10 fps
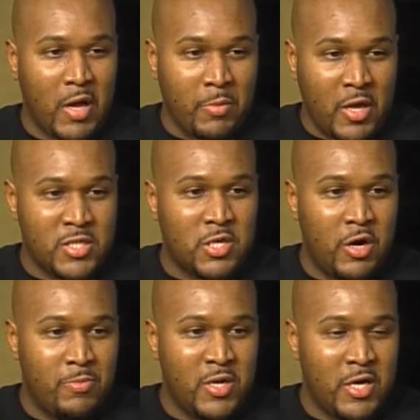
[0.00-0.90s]
mean, I
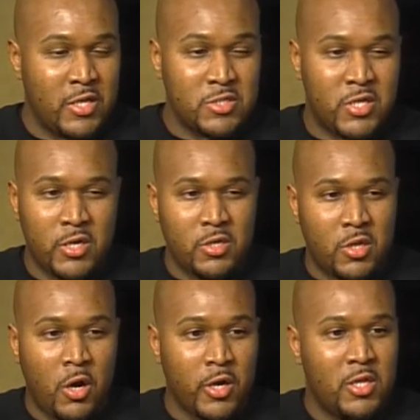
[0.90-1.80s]
didn't take an
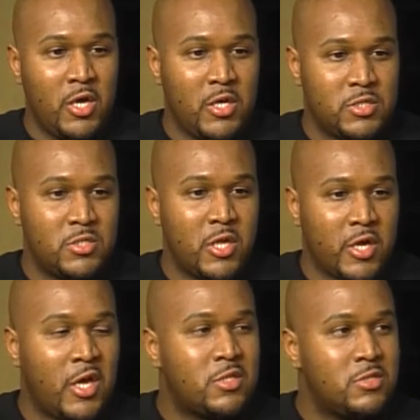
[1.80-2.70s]
art class until I
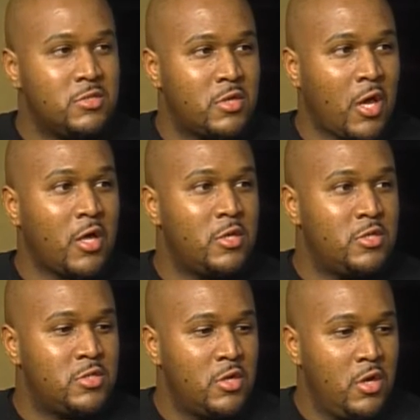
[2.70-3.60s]
got to
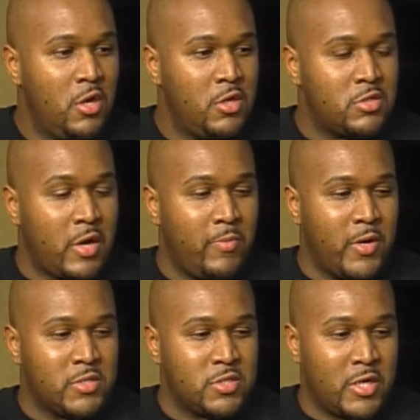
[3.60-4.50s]
college, so
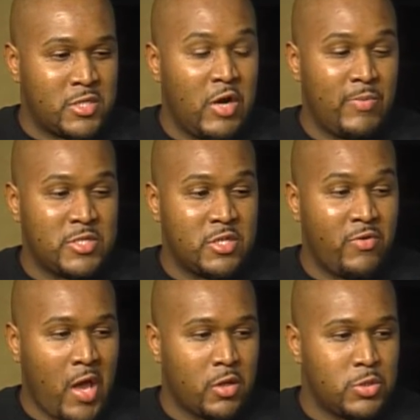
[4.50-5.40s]
I taught
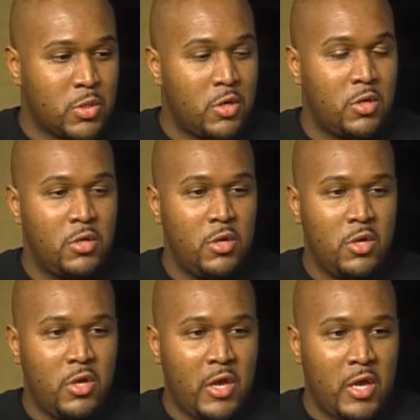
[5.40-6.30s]
myself how to draw,
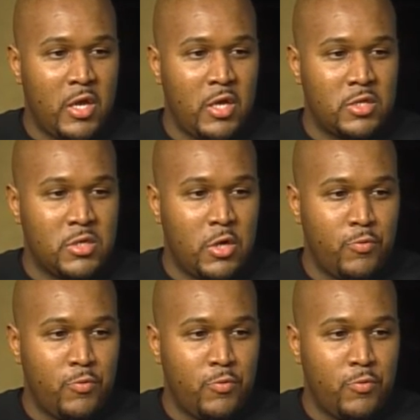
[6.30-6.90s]
and